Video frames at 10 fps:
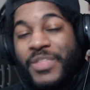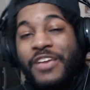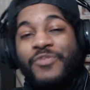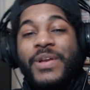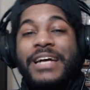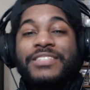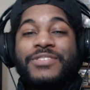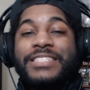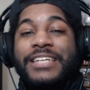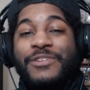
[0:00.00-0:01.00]
If you guys are
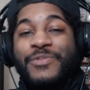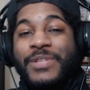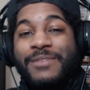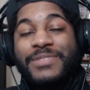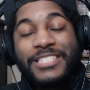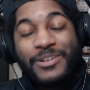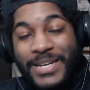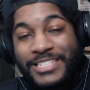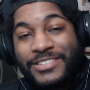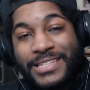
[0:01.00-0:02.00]
excited for the episode,
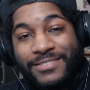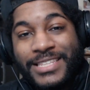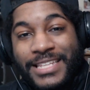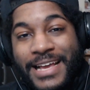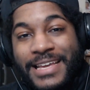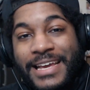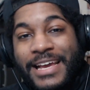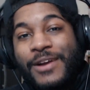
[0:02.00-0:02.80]
make sure to leave a like.